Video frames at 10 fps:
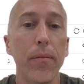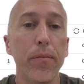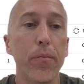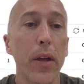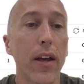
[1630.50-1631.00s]

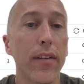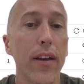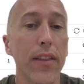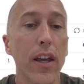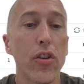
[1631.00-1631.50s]
because I
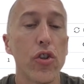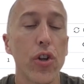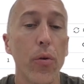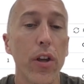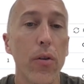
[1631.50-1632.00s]
think
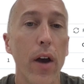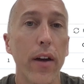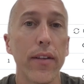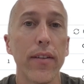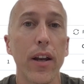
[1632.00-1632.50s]
showing you how
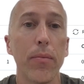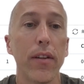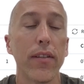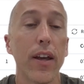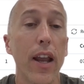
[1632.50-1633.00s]
to set up
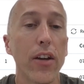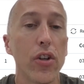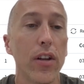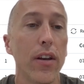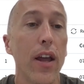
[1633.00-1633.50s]
this
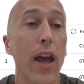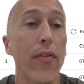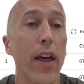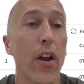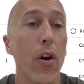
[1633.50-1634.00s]
connection and
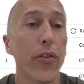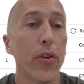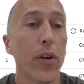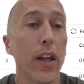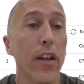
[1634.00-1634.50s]
then
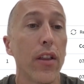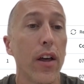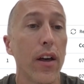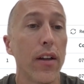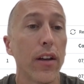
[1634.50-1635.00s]
also getting
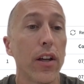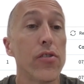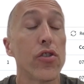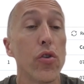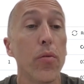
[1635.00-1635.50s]
the
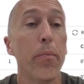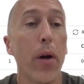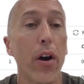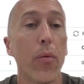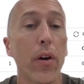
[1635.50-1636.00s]
consume
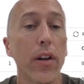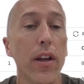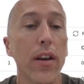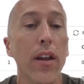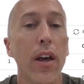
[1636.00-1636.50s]
part
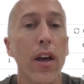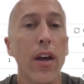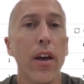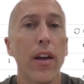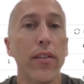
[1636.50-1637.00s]
working
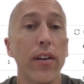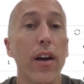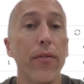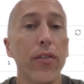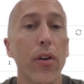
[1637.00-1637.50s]
is
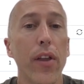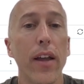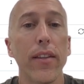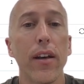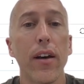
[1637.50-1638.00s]
enough so
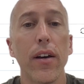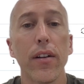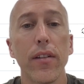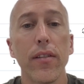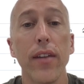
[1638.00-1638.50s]
that the
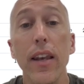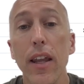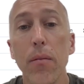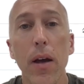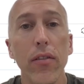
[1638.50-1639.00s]

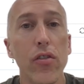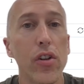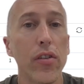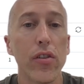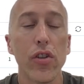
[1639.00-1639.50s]
sending
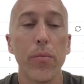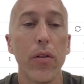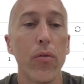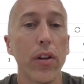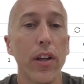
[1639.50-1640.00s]
messages, it should be
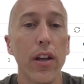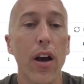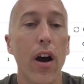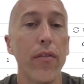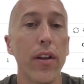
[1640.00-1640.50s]
really
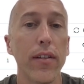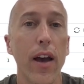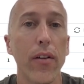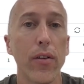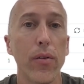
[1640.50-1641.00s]
obvious
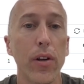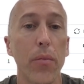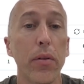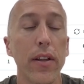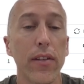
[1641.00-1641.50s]
how to
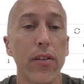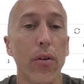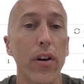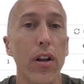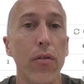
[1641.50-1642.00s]
complete the
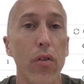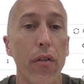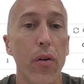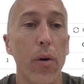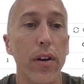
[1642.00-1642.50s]
story if you
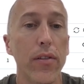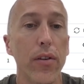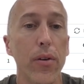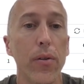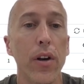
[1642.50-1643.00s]
ever wanted
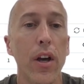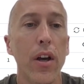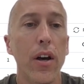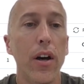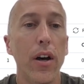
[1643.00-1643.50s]
to.
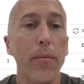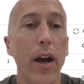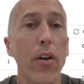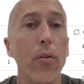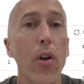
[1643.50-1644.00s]
I
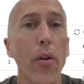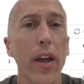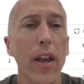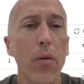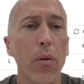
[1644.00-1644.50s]
don't know
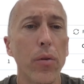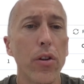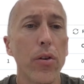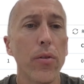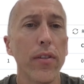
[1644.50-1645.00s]
that anyone will
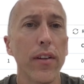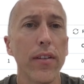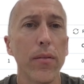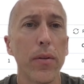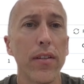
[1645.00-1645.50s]
use
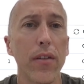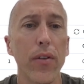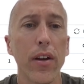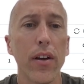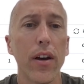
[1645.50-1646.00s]
this specific